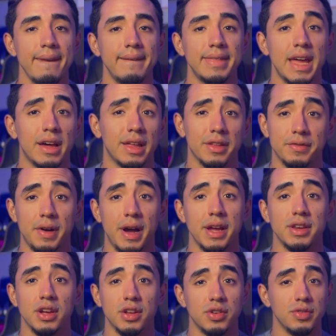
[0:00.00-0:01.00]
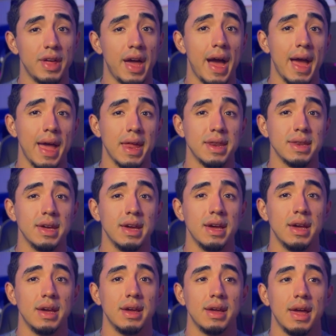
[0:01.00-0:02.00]
Now, that's fine. You could do that, and
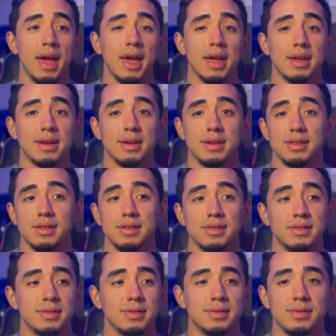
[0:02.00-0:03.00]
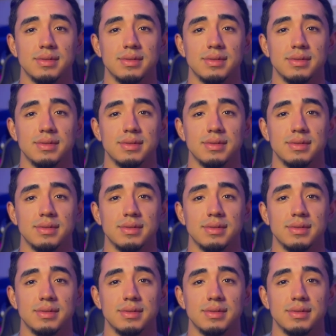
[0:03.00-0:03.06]
hey, dude,